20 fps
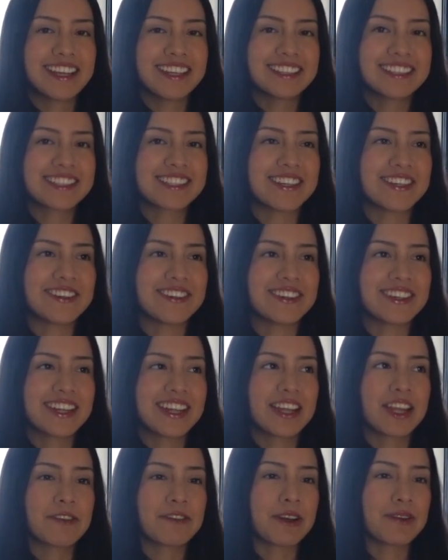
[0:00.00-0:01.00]
So
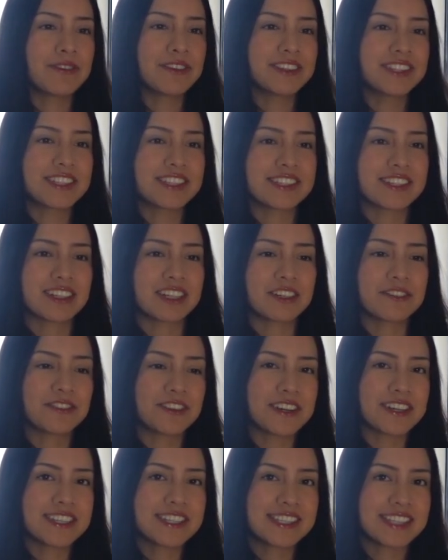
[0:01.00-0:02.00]
if I put the sugar first,